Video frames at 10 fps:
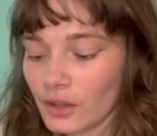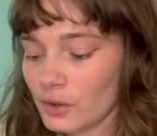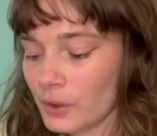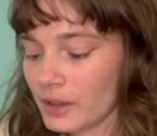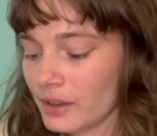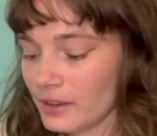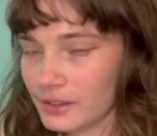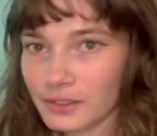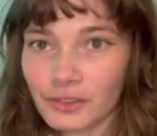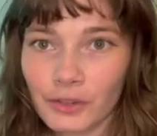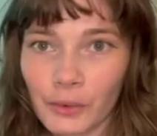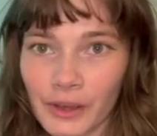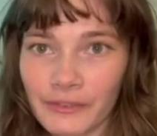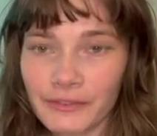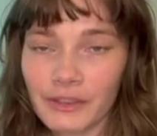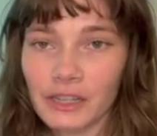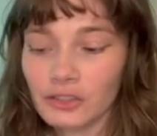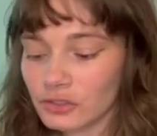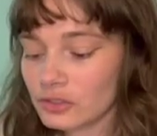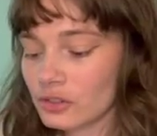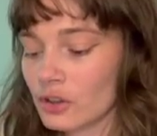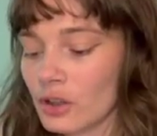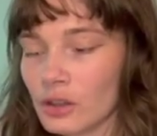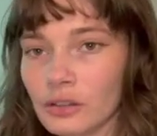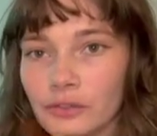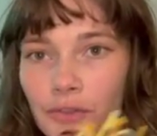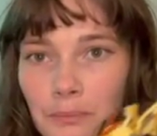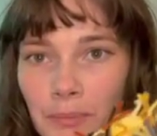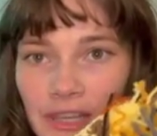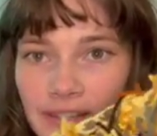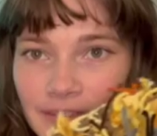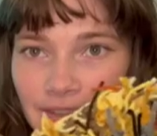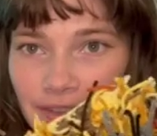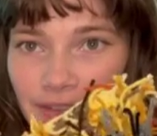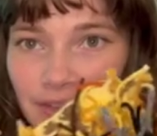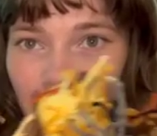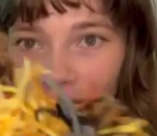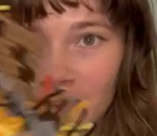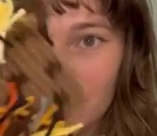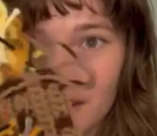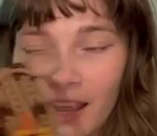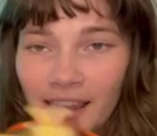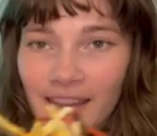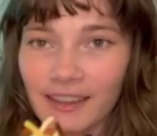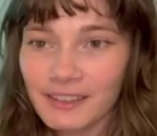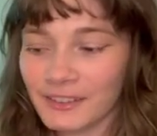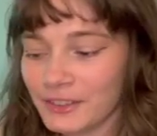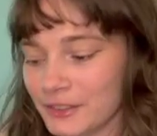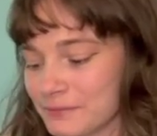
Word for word: Okay guys, so I finished all of the pieces and